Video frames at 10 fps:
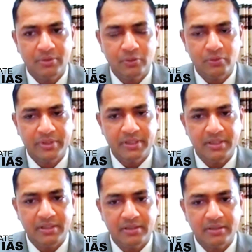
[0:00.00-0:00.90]

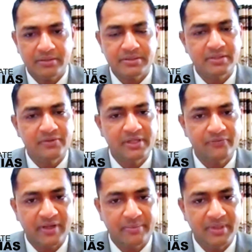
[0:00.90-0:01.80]
totally a civilian
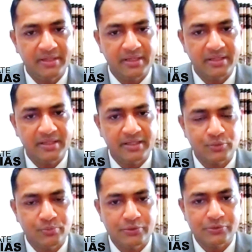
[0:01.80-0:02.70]
family and getting
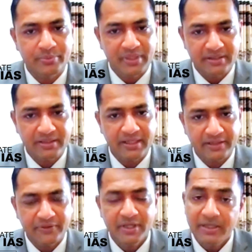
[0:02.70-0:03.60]
exposed to military
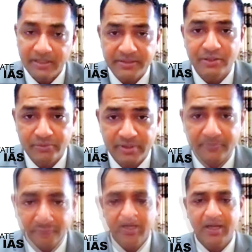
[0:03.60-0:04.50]
life is a new
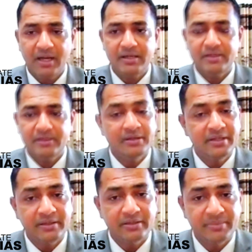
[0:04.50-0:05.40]
thing. And
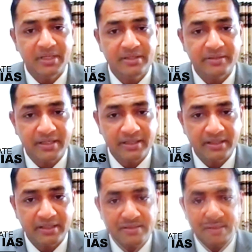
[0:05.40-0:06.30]
learning the military
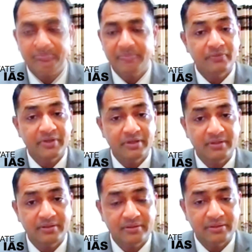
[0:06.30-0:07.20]
etiquettes, being
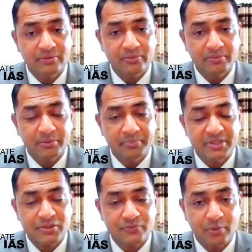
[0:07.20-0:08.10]
very, the
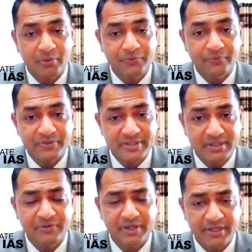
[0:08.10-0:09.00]
best form of your
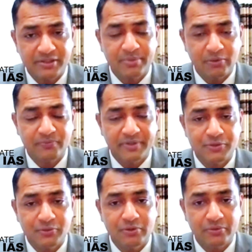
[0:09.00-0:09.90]
physical fitness, because
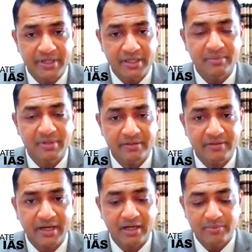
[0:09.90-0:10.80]
once you go to Indian
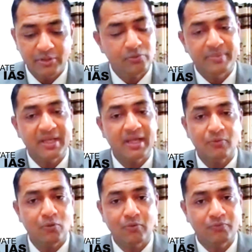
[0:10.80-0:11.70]
Military Academy, you may
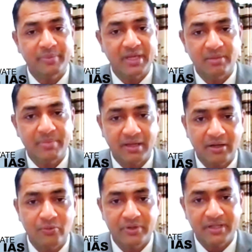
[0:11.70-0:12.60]
have gone from any
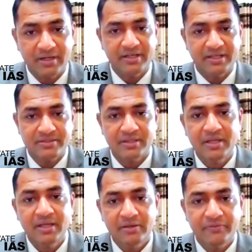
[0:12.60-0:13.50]
background. There are tests
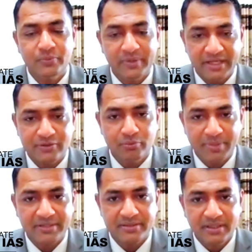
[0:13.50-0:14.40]
which one has to
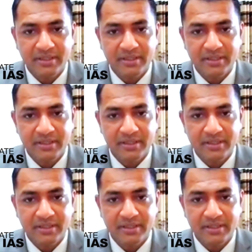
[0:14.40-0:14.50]
pass.